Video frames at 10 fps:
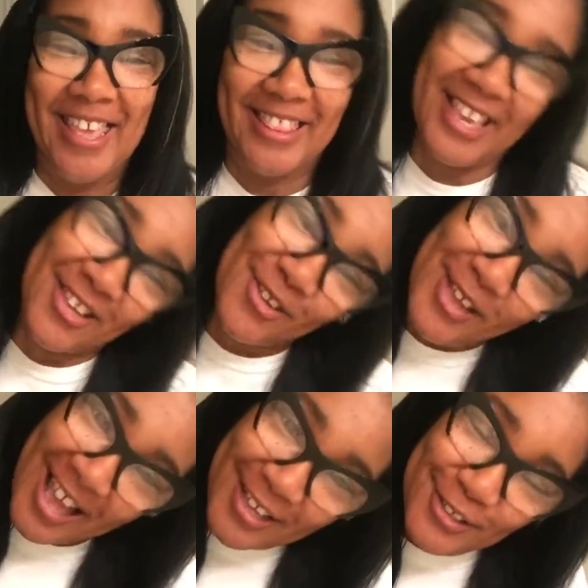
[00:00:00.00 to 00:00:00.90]
Thank you
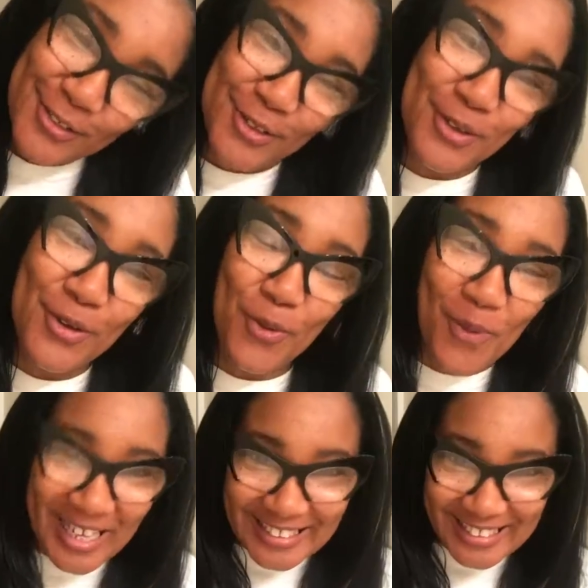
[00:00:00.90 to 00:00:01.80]
guys for
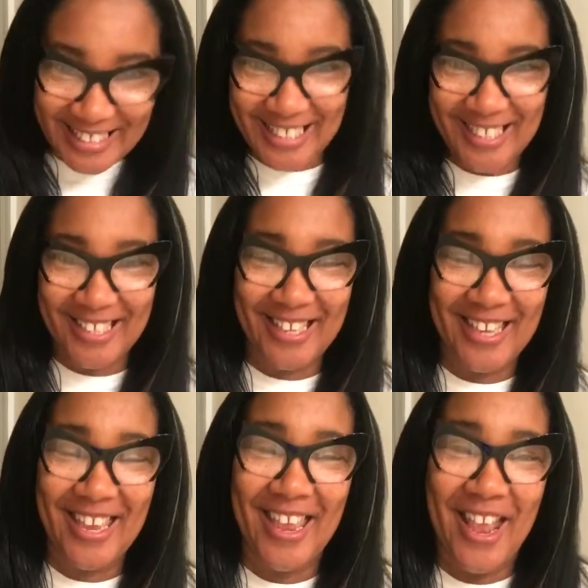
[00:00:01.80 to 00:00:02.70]
watching.
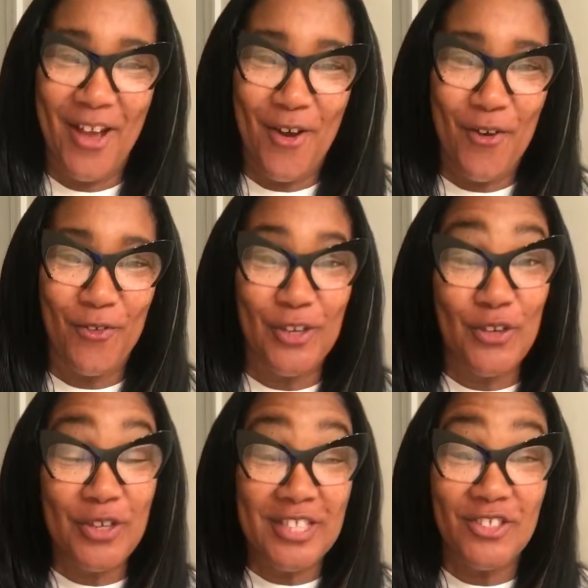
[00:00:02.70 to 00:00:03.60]
Hopefully
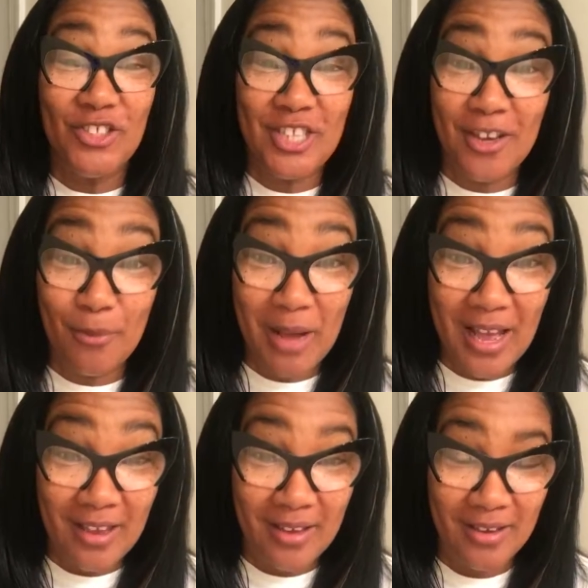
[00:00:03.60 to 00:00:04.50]
you can share
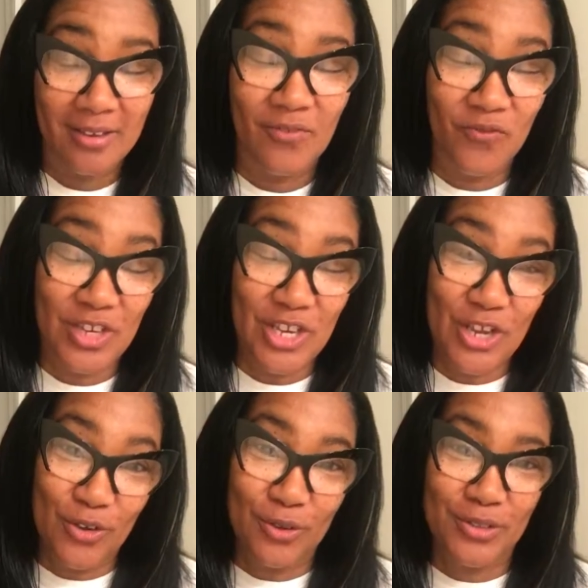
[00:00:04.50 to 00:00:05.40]
my
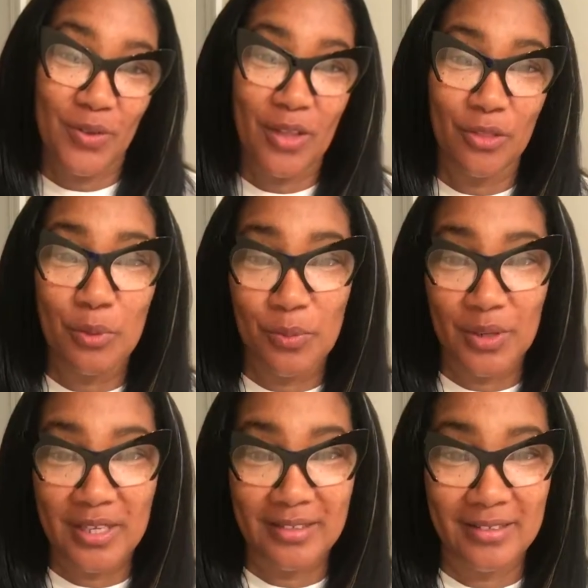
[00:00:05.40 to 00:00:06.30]
videos so other people
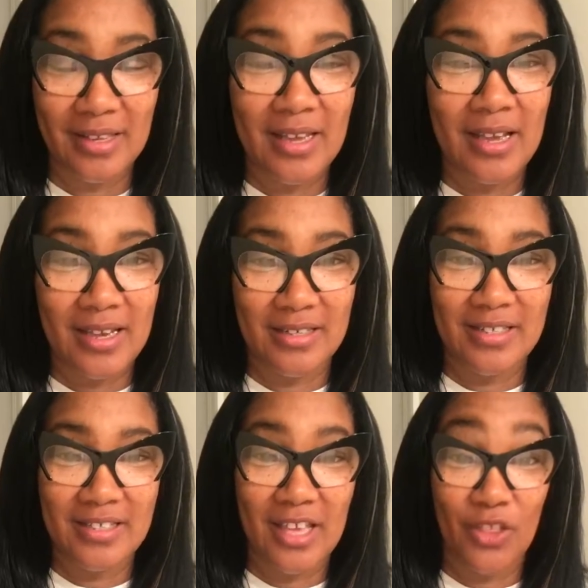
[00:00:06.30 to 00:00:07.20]
can
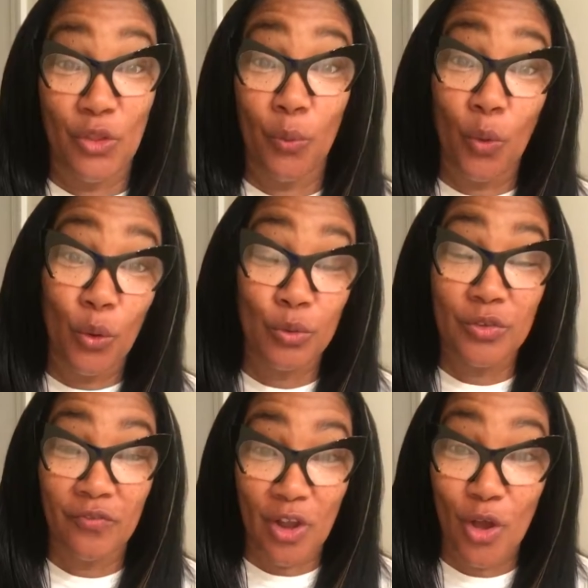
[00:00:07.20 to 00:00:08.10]
understand the woes
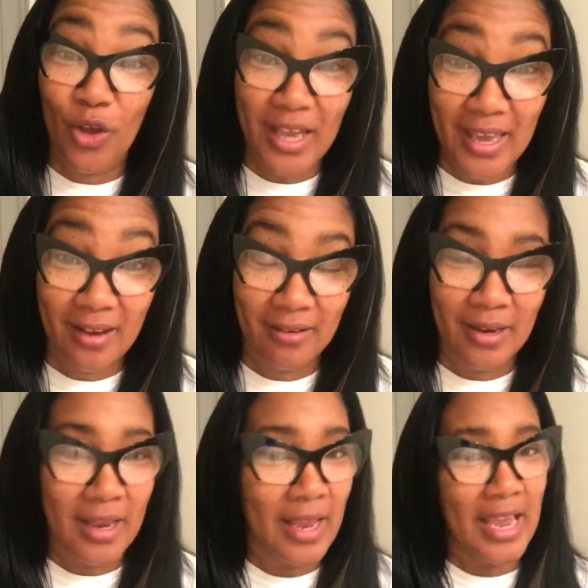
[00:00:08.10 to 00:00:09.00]
of long hair.
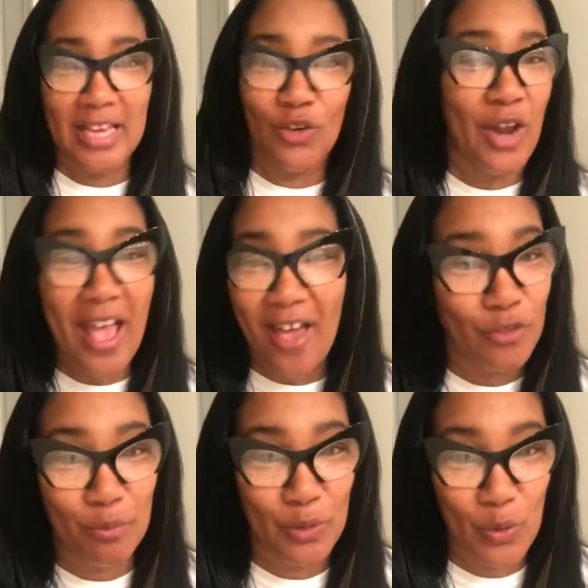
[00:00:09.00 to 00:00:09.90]
It don't have to
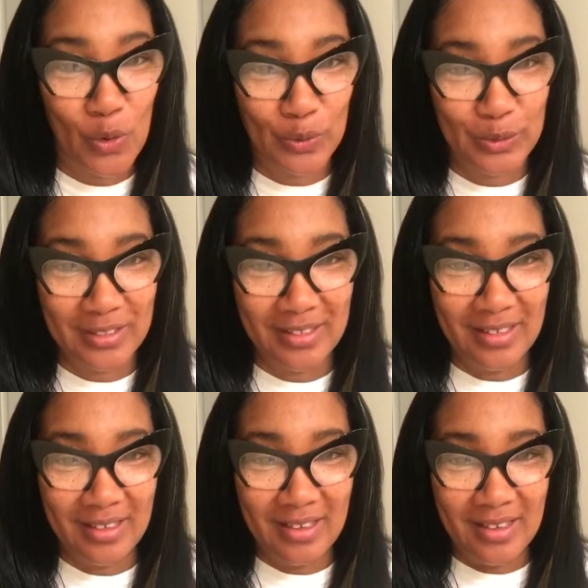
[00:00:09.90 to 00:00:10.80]
be woes.
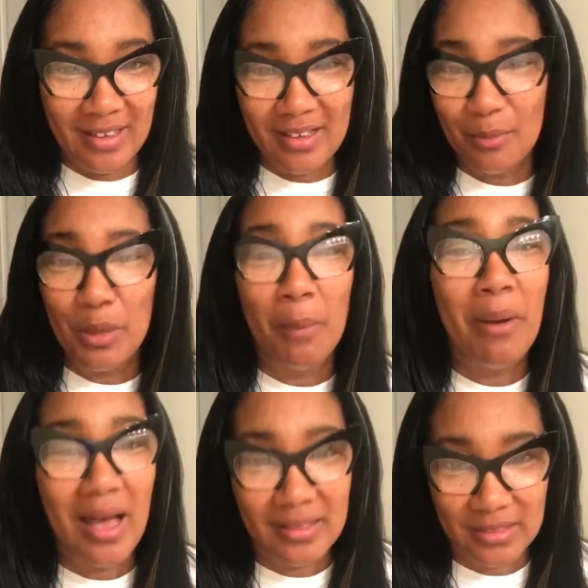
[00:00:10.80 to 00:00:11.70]
It could be a
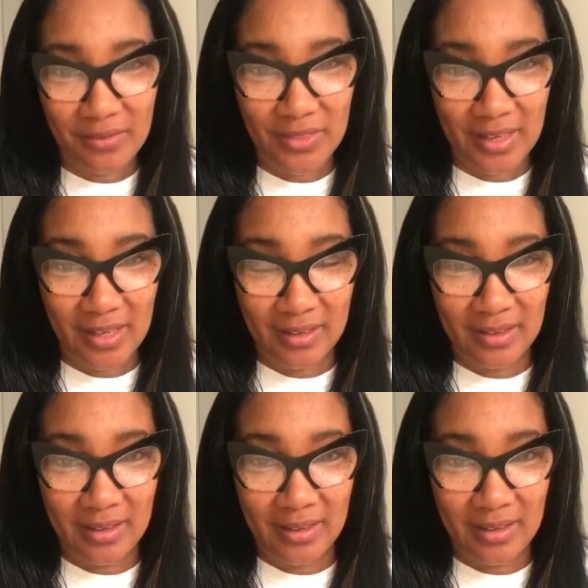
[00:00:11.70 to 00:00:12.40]
positive thing.